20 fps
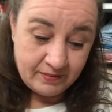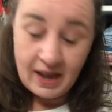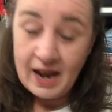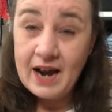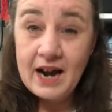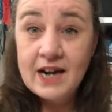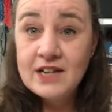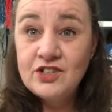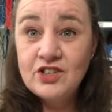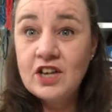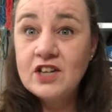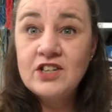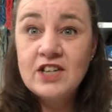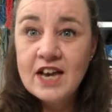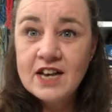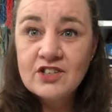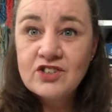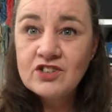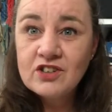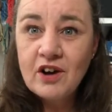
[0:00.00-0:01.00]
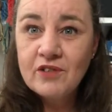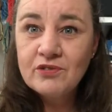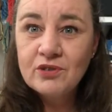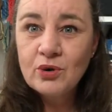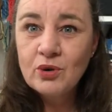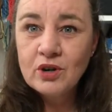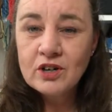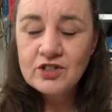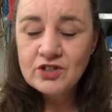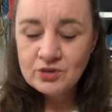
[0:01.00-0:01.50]
I said yes, of
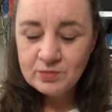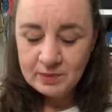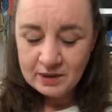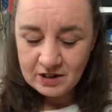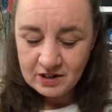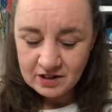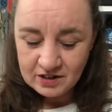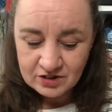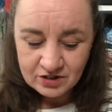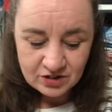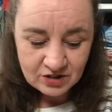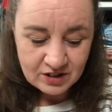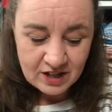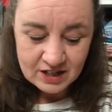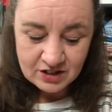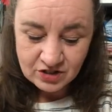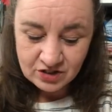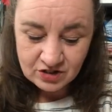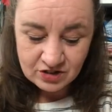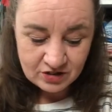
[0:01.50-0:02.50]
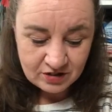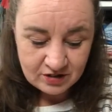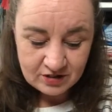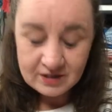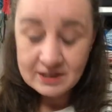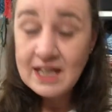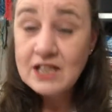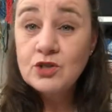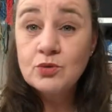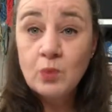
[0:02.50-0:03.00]
course, because
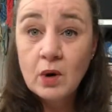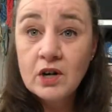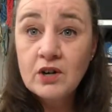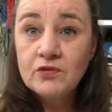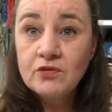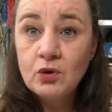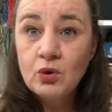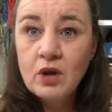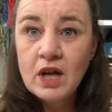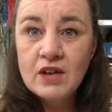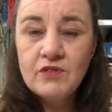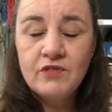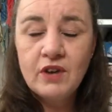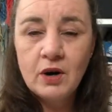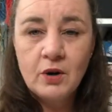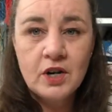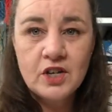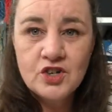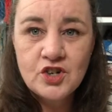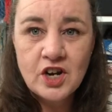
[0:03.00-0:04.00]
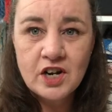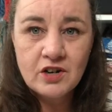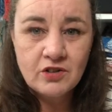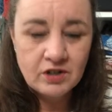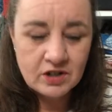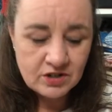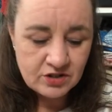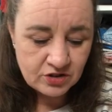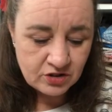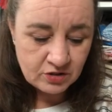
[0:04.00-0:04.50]
that's wonderful and very
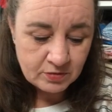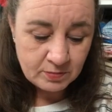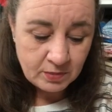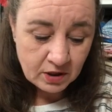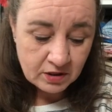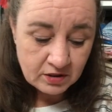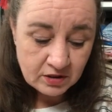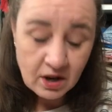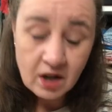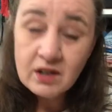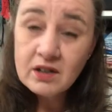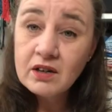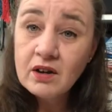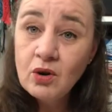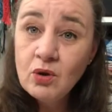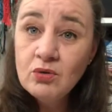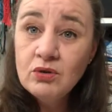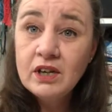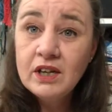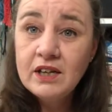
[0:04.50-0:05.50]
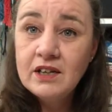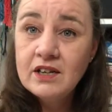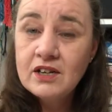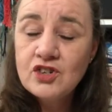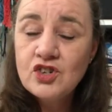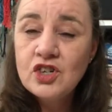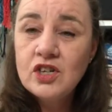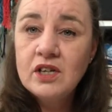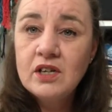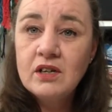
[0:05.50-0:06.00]
generous. But not only did
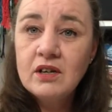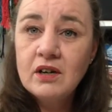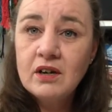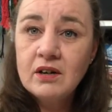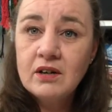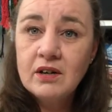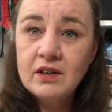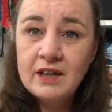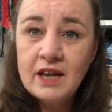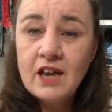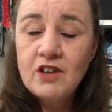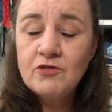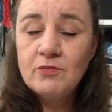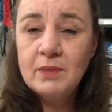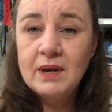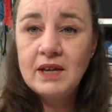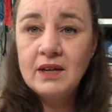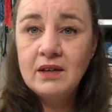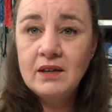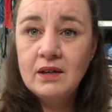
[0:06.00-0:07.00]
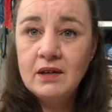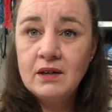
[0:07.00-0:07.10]
she give me